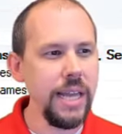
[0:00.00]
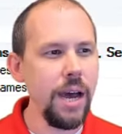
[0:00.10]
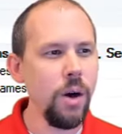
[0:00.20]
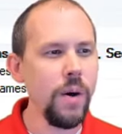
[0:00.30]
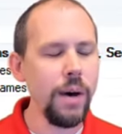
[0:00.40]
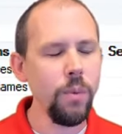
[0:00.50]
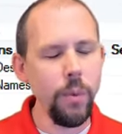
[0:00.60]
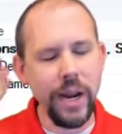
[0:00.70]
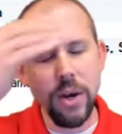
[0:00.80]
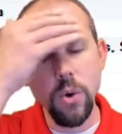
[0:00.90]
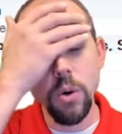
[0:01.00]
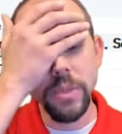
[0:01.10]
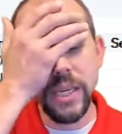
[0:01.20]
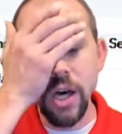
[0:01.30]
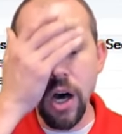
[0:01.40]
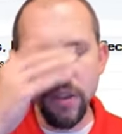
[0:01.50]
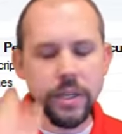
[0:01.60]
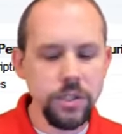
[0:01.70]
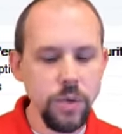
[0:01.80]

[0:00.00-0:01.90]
Now, what would I normally call this?